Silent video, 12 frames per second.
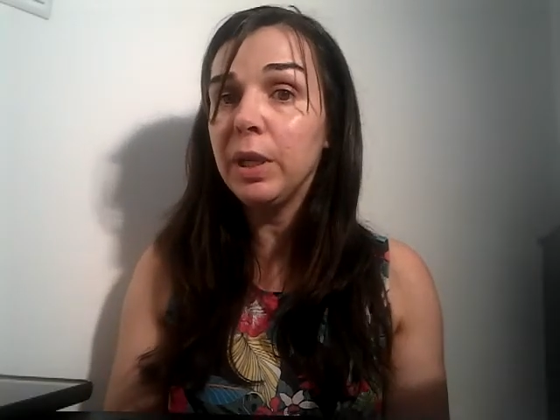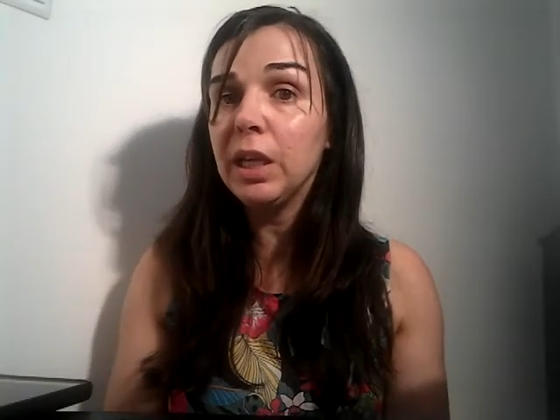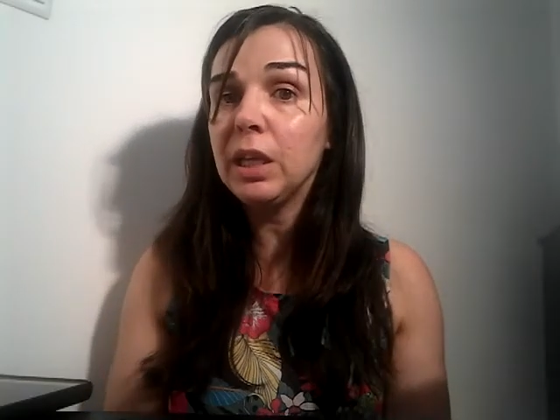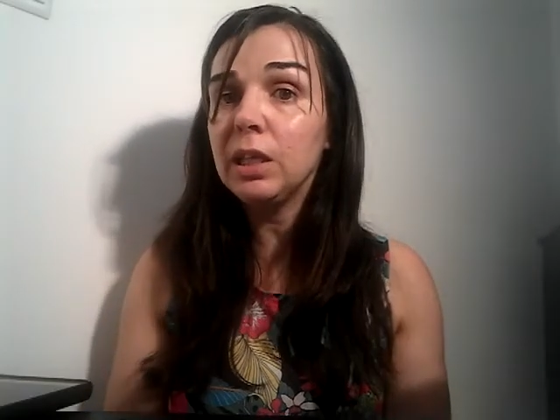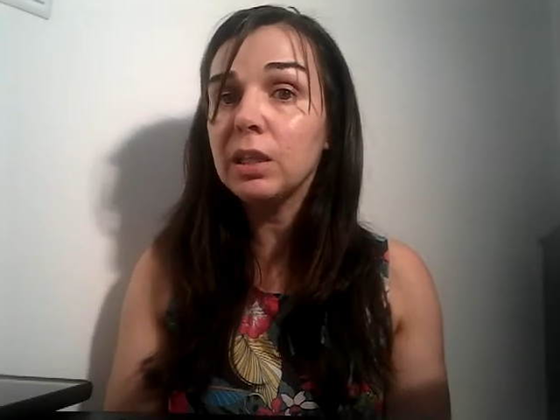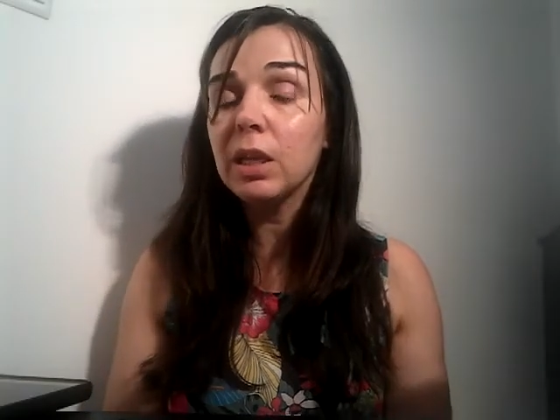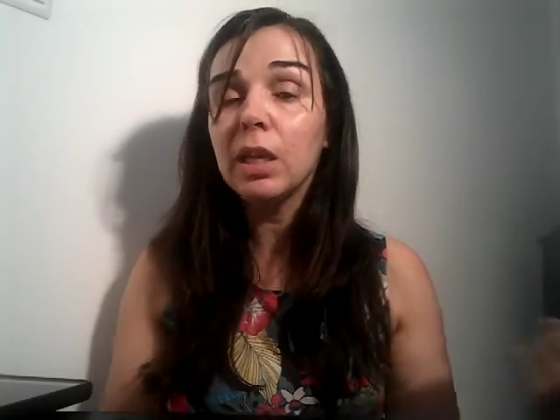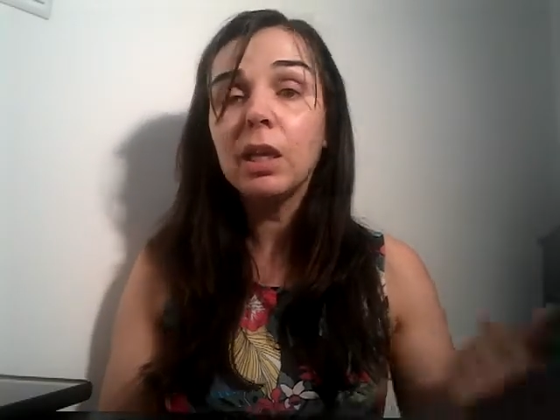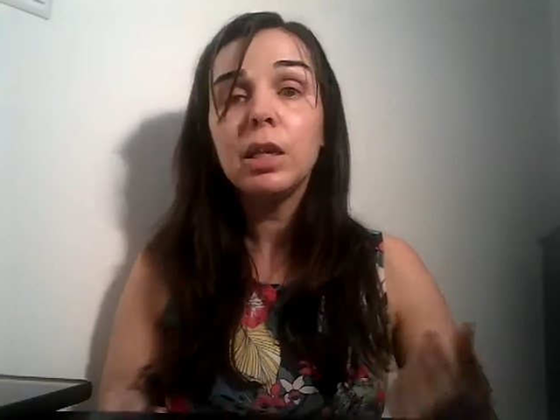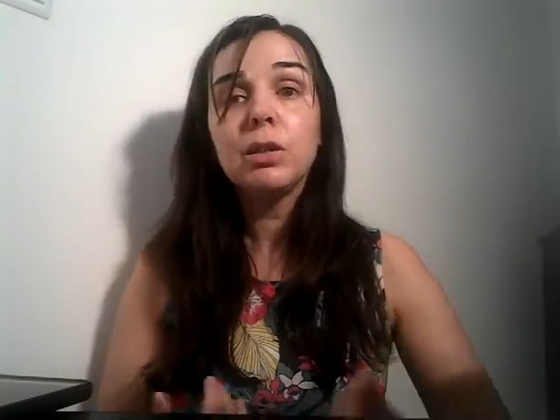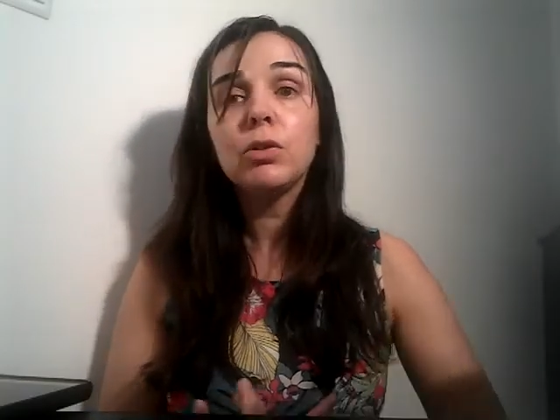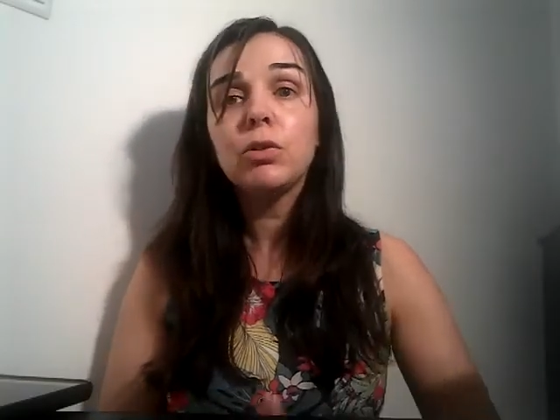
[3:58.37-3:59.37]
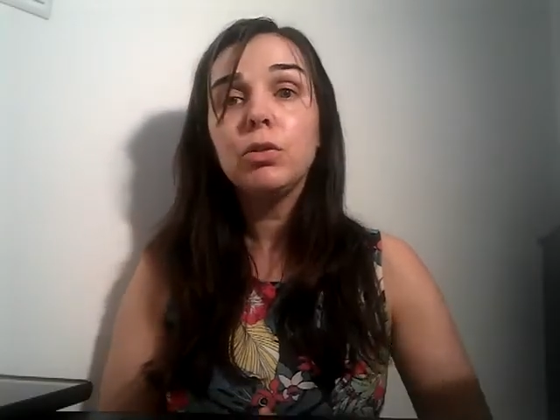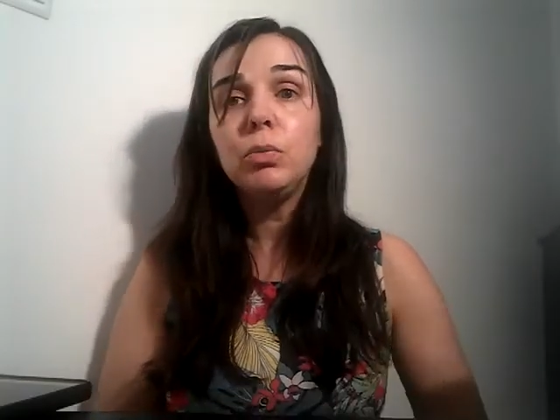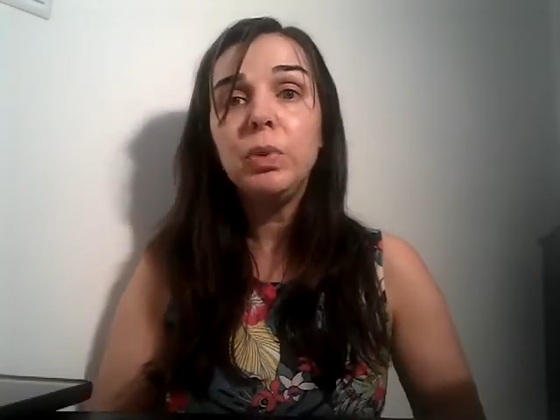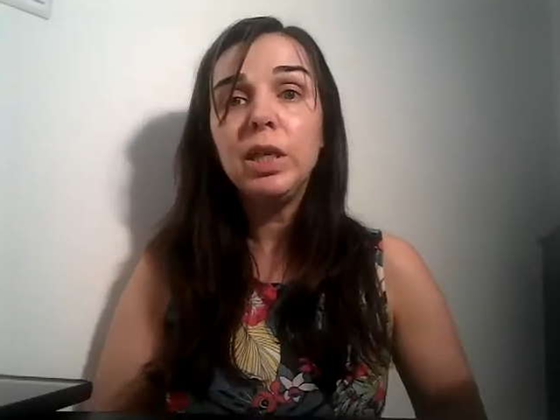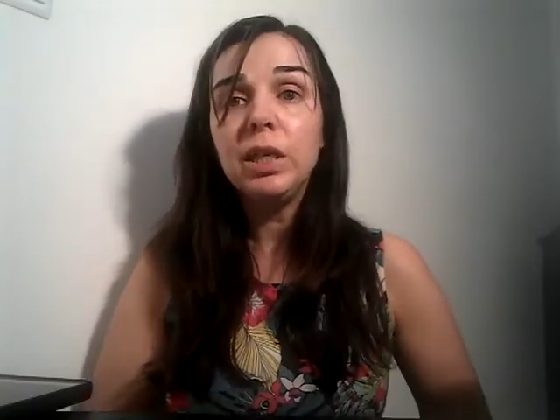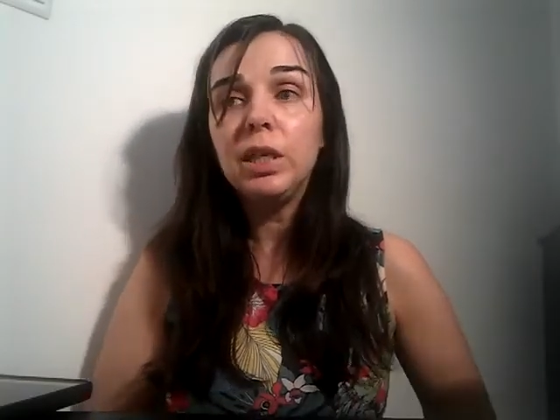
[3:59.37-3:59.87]
minute,
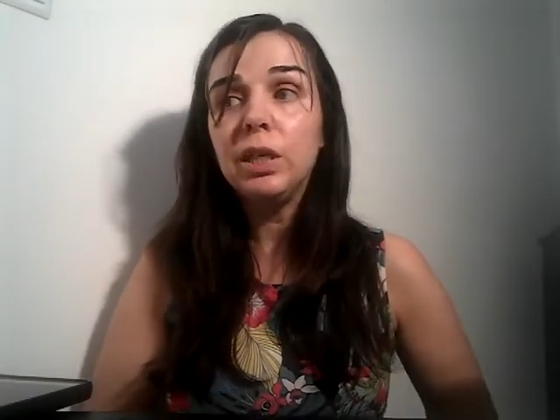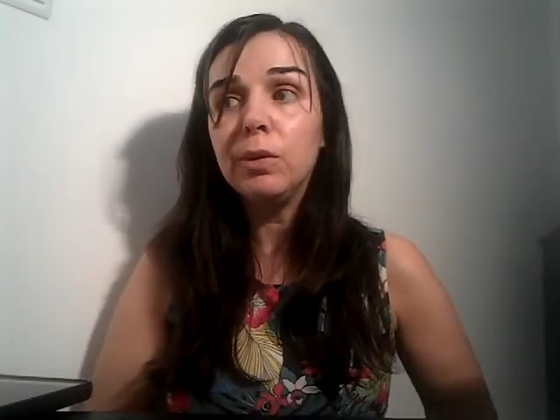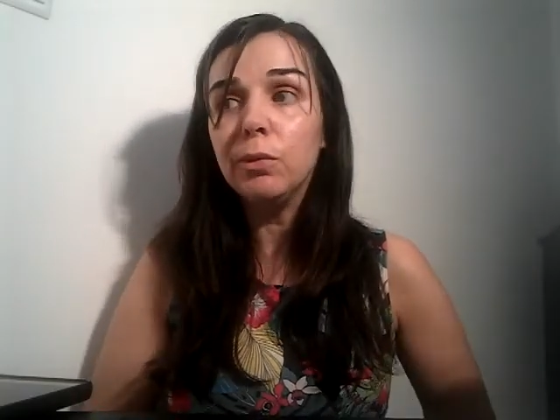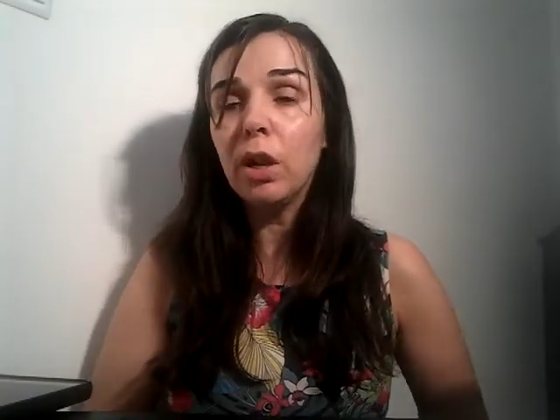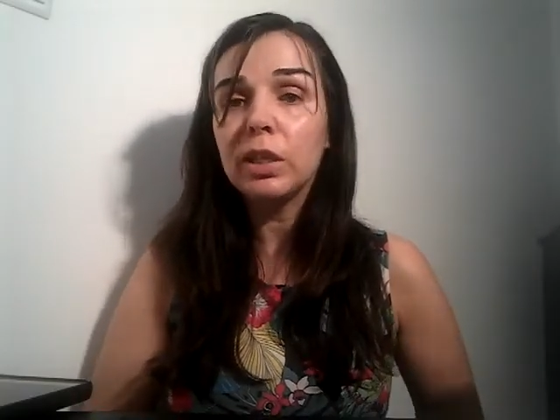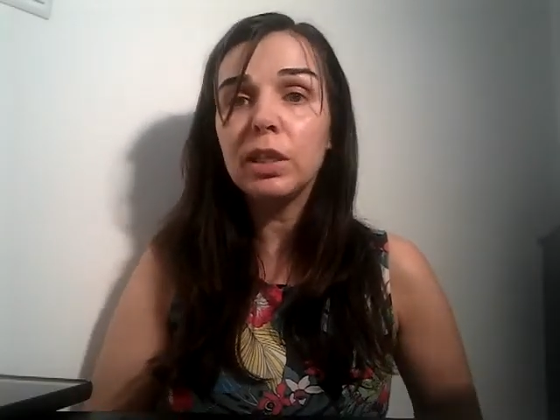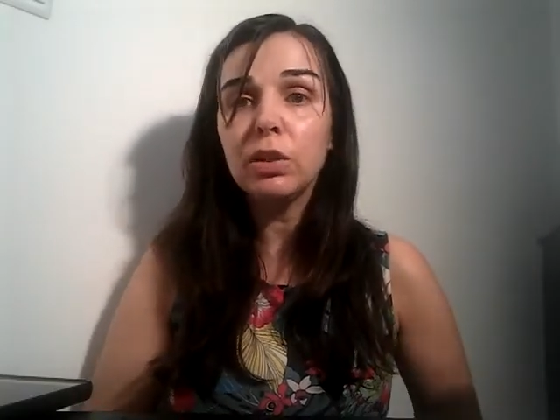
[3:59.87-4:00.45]
could be walk